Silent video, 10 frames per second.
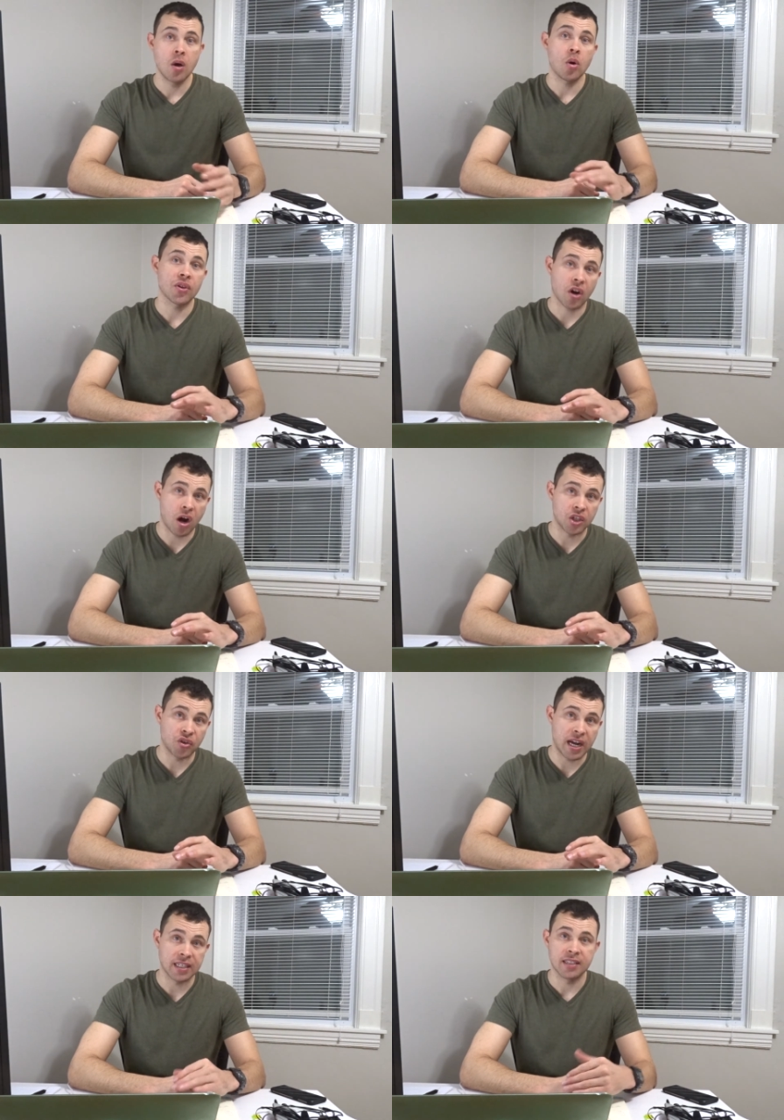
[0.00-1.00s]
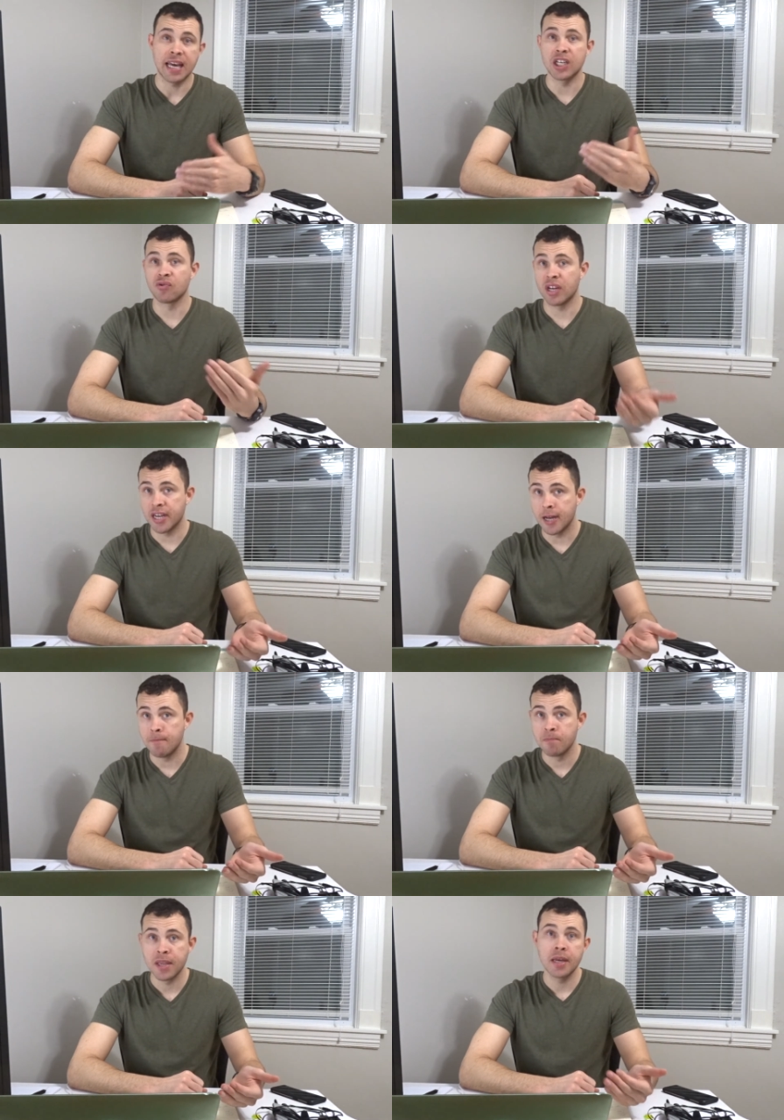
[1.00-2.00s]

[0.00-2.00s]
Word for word: or the contract that is written up.